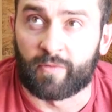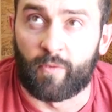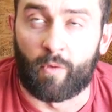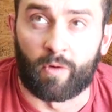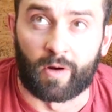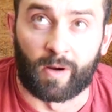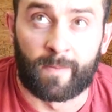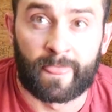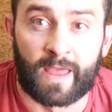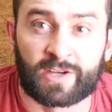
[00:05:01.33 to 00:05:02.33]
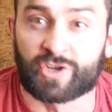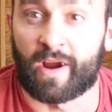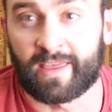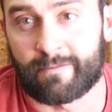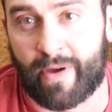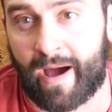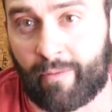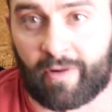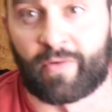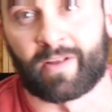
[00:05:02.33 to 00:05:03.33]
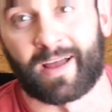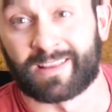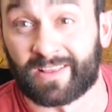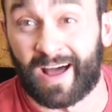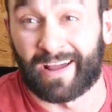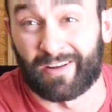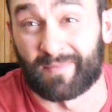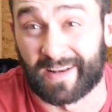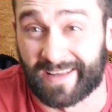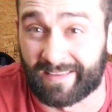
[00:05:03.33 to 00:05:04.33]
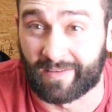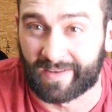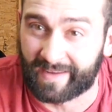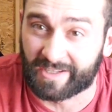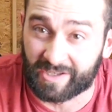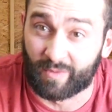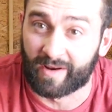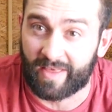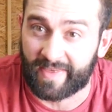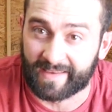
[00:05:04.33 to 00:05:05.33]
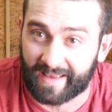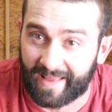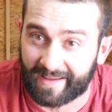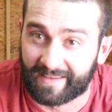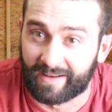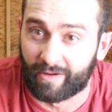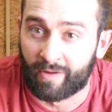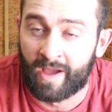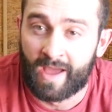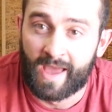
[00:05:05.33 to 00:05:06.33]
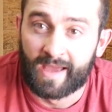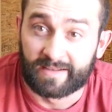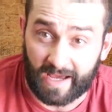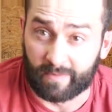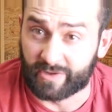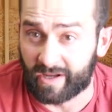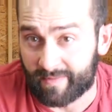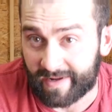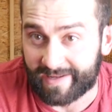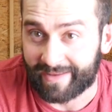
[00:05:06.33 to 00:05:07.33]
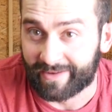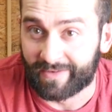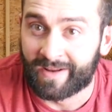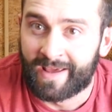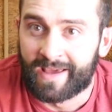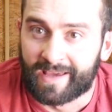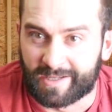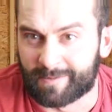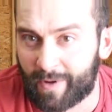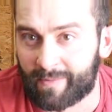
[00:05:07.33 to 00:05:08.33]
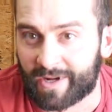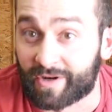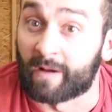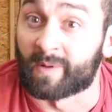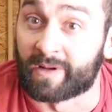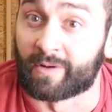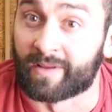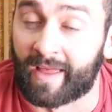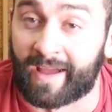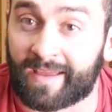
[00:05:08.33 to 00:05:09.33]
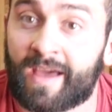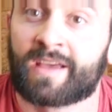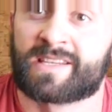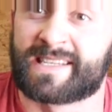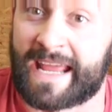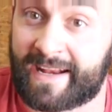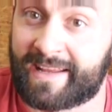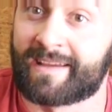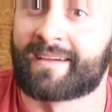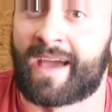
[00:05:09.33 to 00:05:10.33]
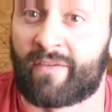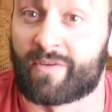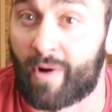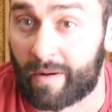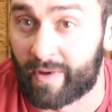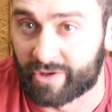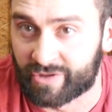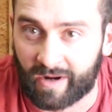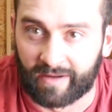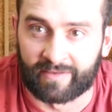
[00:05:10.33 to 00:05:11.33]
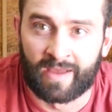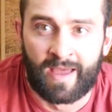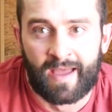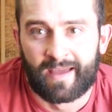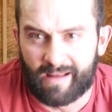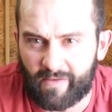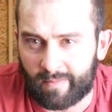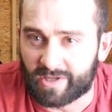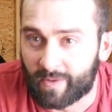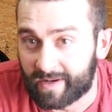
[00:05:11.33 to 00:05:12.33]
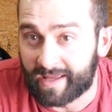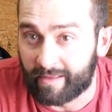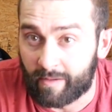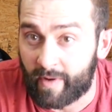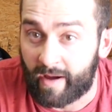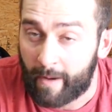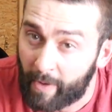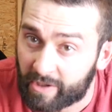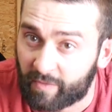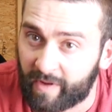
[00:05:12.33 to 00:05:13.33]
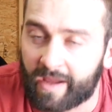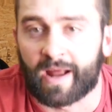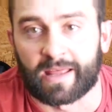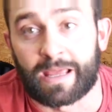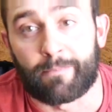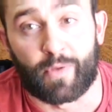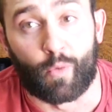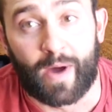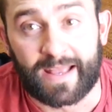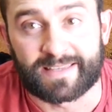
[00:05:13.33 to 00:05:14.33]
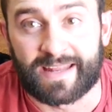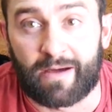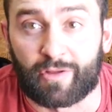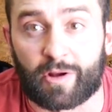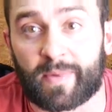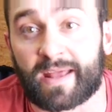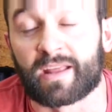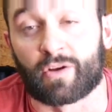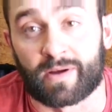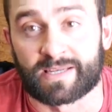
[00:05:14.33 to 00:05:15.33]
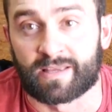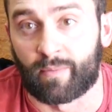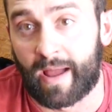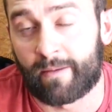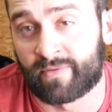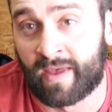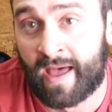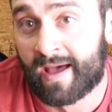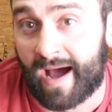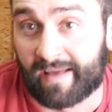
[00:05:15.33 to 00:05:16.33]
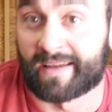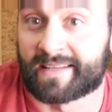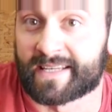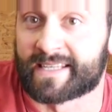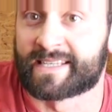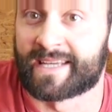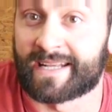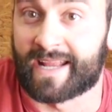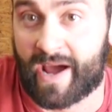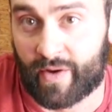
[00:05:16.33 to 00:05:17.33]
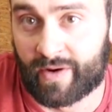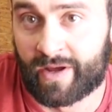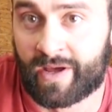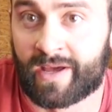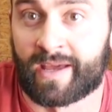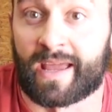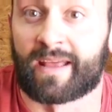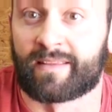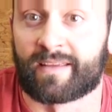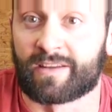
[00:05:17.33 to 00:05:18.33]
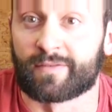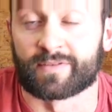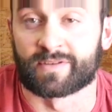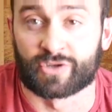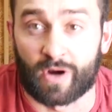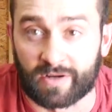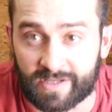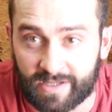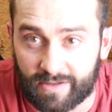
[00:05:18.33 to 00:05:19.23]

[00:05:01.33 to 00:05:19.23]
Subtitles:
for strength and power for like the lockout of my deadlift. It's actually one of the things I like to do to help strengthen my deadlift, is just build my traps by doing like standing heavy barbell shrugs. Now if I'm just wanting to get a little bit of hypertrophy and kind of keep the weights down a little bit and increase the reps, I like to sit down and then use dumbbells